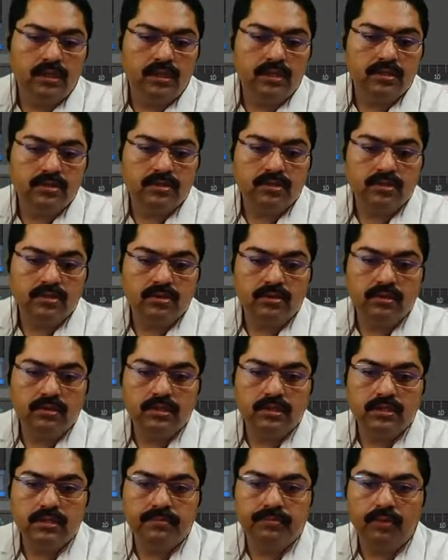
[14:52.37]
so this
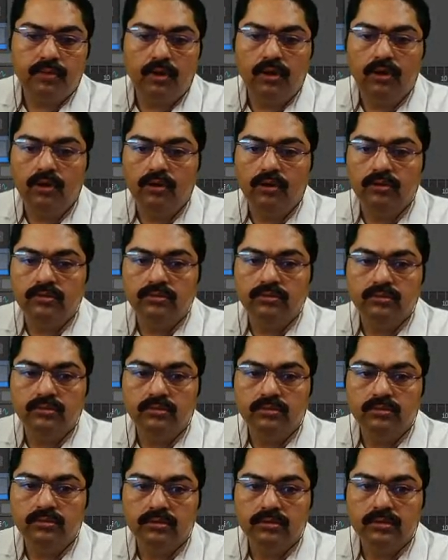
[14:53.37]
is a polygon
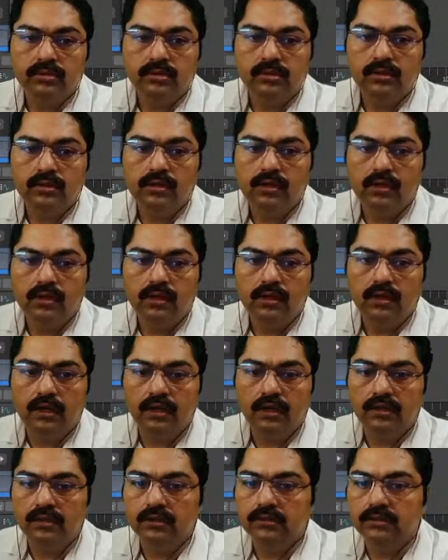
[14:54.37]
like
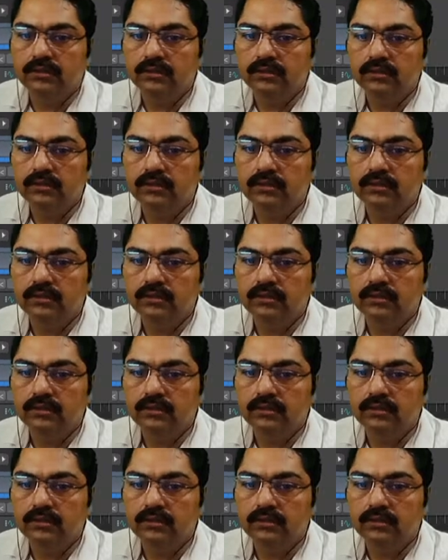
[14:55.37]
this.